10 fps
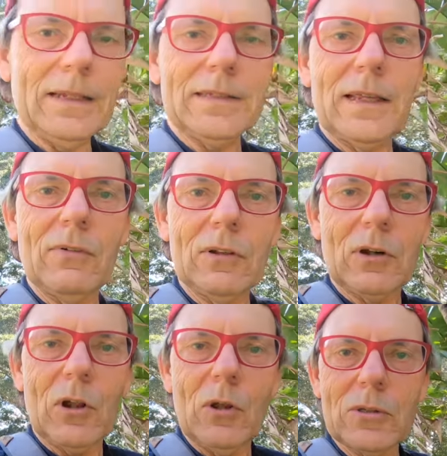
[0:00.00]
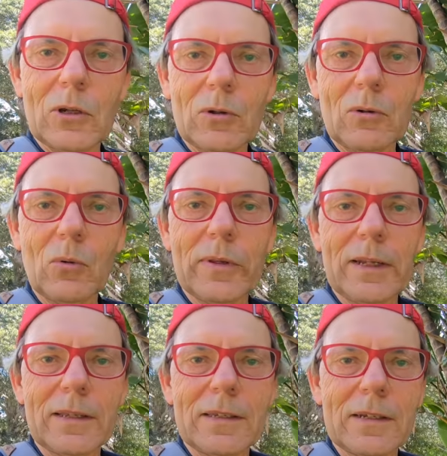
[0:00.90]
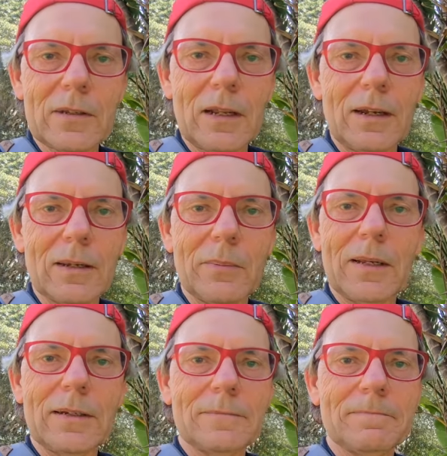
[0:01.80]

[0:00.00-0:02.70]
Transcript: Let's have a closer look at all the other things I like about